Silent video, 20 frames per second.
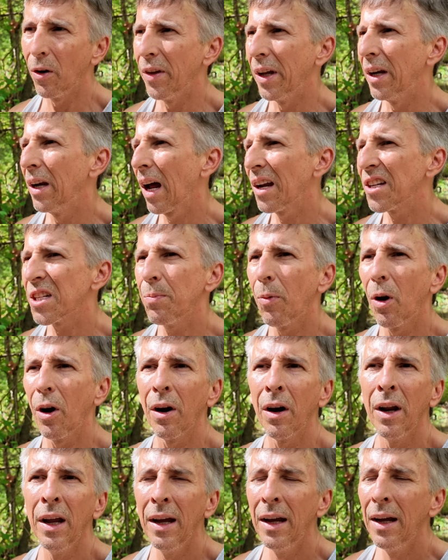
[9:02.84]
Are they not
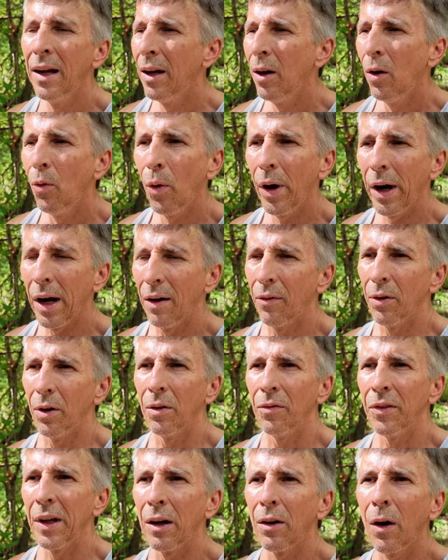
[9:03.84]
smart?
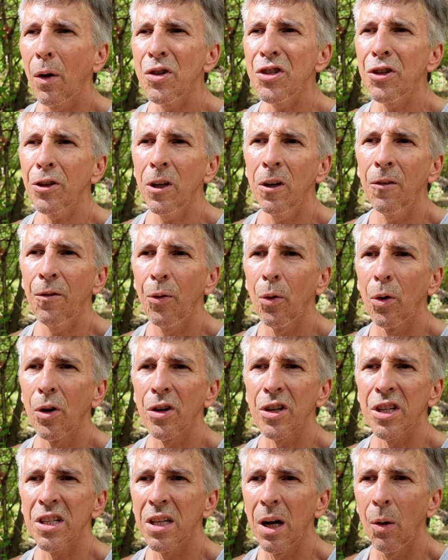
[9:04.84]
Whatever. They're always looking
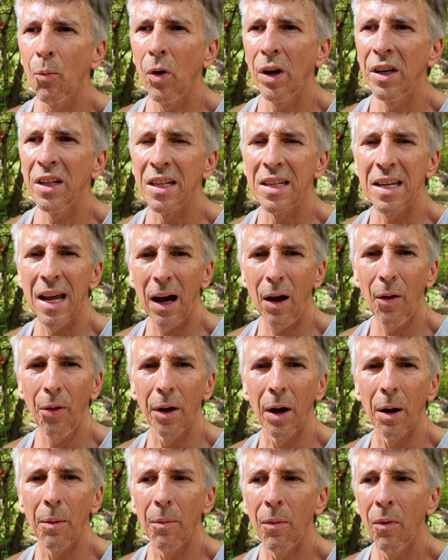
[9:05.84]
for someone to tell
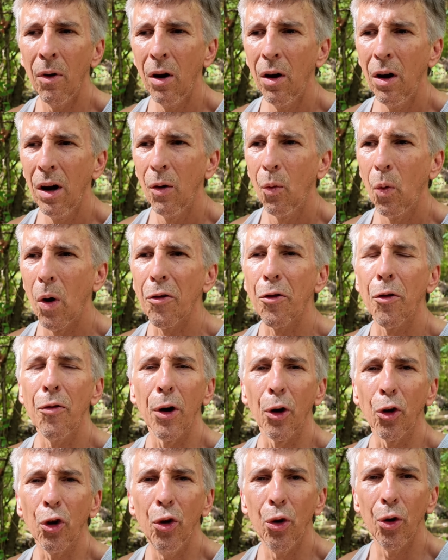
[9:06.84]
them whether
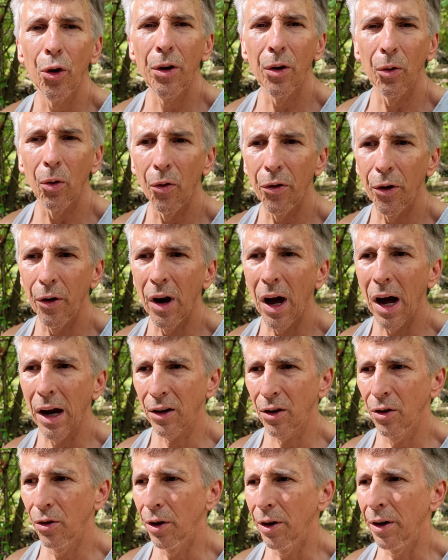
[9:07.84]
they're good or they're
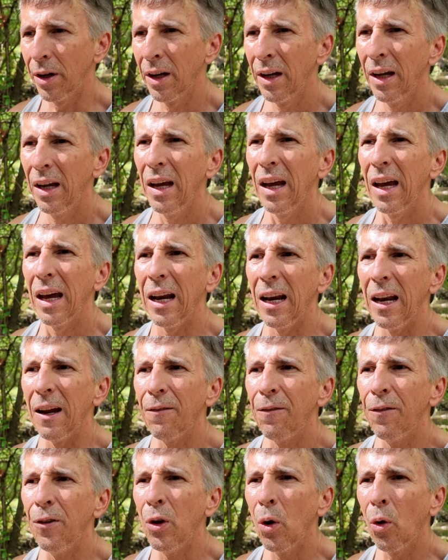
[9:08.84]
not good. And
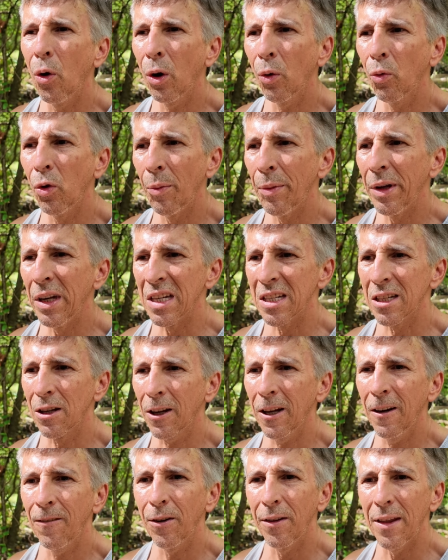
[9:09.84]
if your woman is
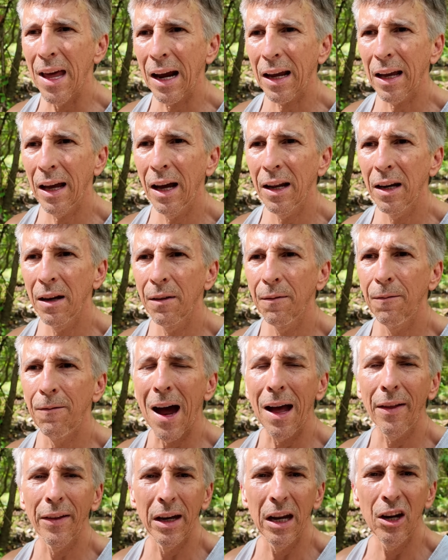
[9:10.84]
looking for that kind of
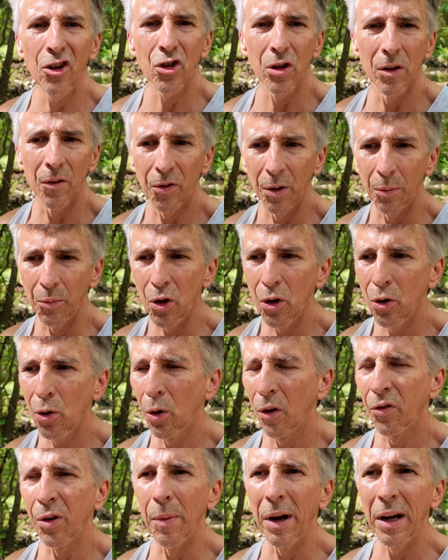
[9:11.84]
validation from
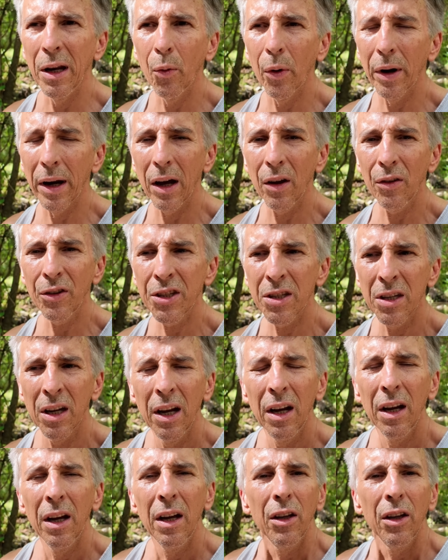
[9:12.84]
you or from anyone else,
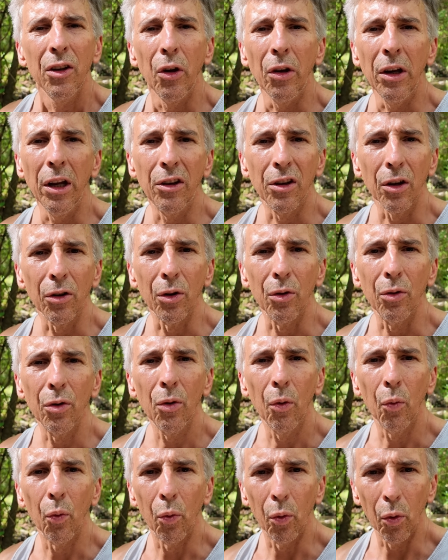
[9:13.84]
you need to
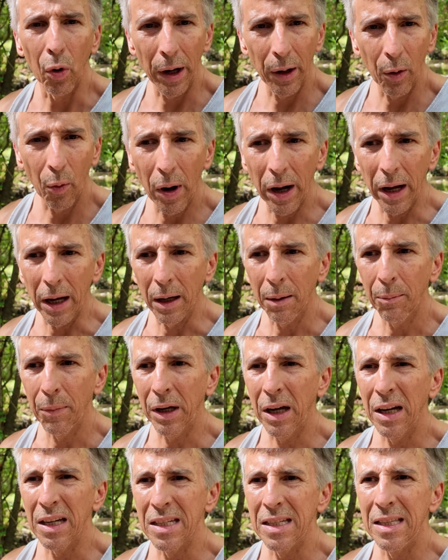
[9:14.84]
run away,
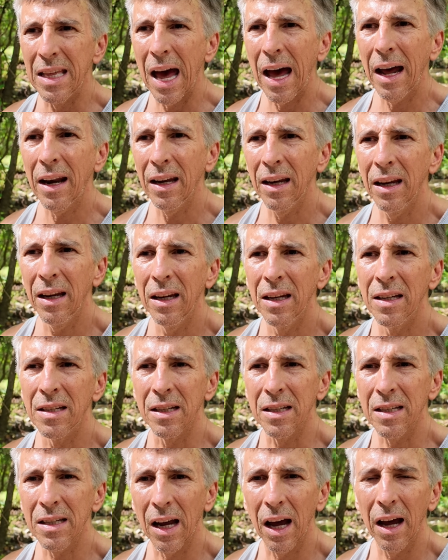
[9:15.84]
because that
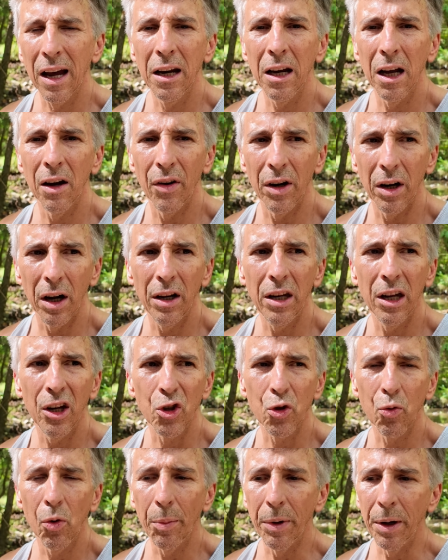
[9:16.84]
is a sign of an
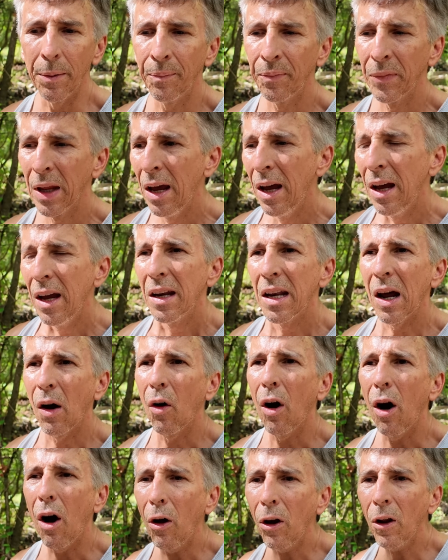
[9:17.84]
unhinged woman.
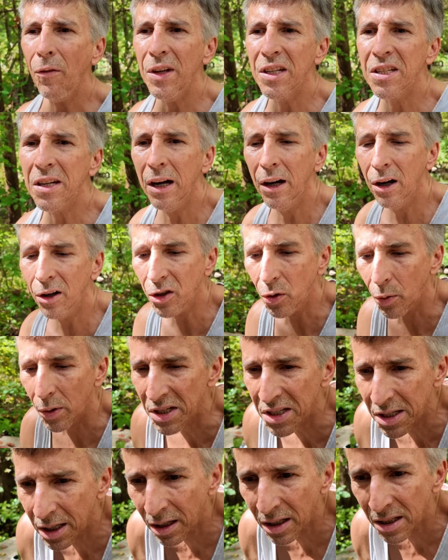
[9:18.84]
Now, all of these
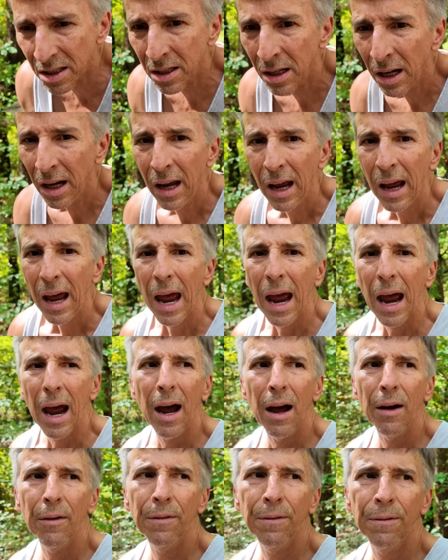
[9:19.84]
characteristics
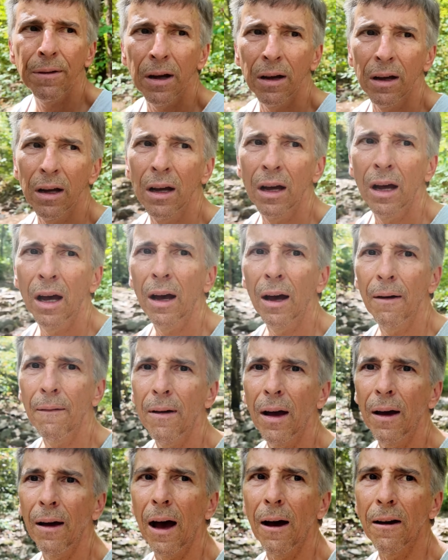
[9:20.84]
have
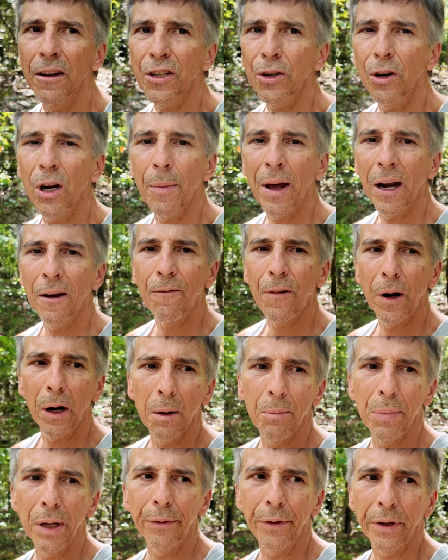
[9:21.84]
a certain amount of
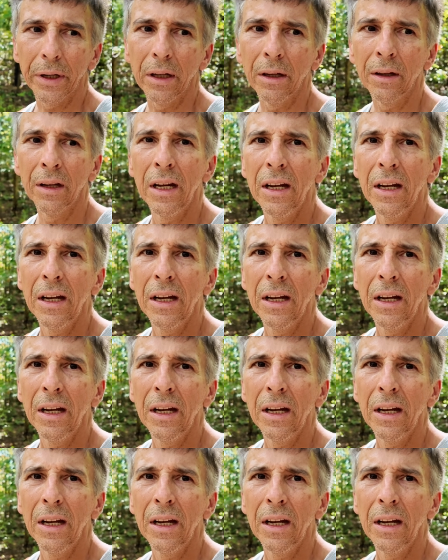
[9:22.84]
variability.